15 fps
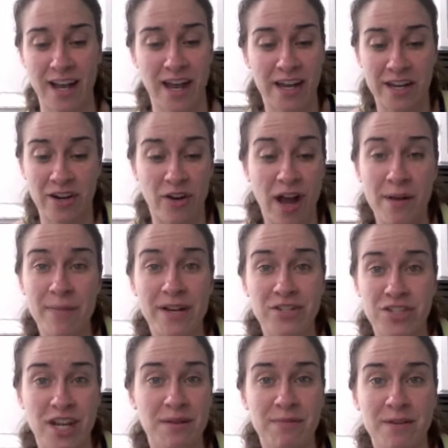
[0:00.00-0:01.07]
you know, I bet
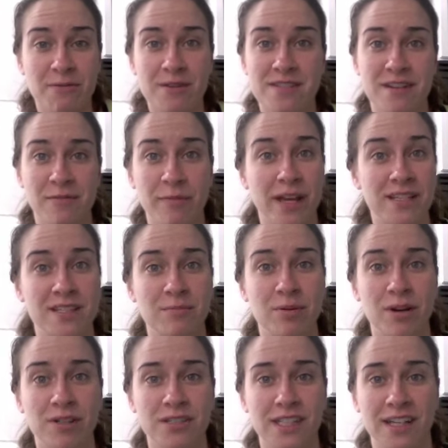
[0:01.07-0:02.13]
Jamey was an amazing
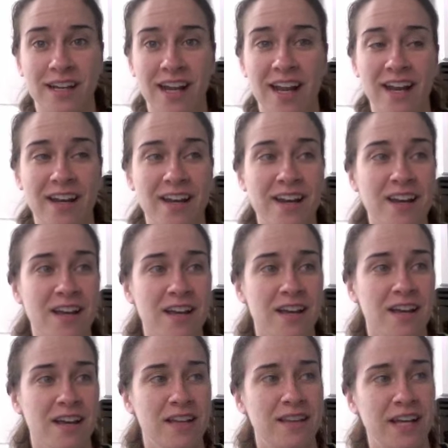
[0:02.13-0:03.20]
person, and
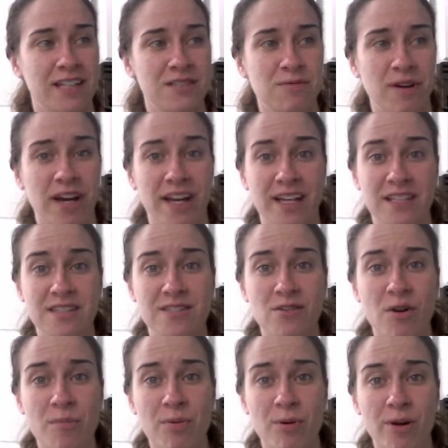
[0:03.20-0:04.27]
that's why it's
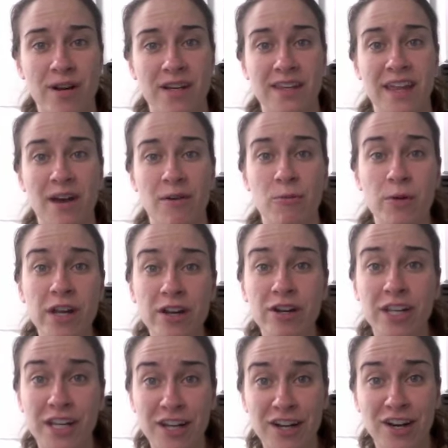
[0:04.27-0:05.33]
so important that we're
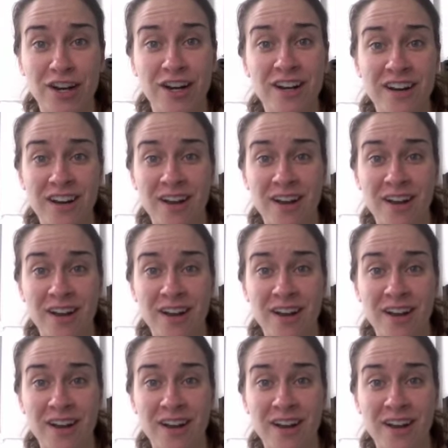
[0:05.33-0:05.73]
here.